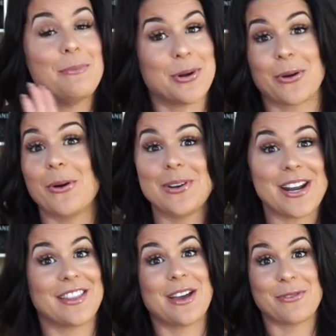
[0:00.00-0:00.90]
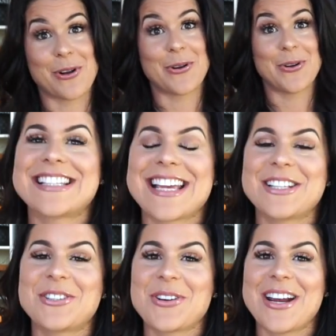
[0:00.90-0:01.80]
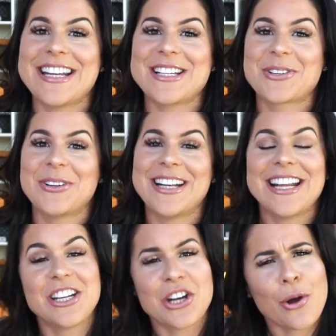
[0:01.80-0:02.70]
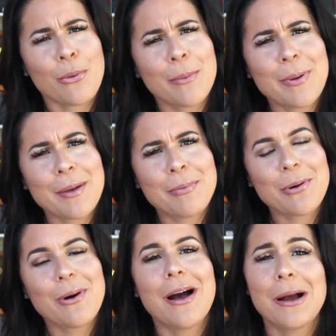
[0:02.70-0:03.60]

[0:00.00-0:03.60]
I'm not going down that road. Let's get straight into it. And you know what, people?